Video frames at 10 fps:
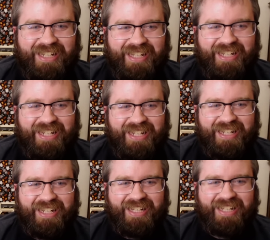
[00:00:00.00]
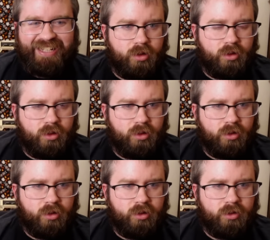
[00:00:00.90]

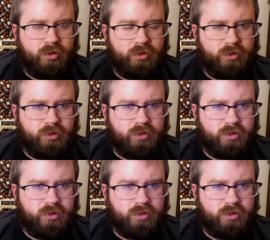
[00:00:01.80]
Nothing is said.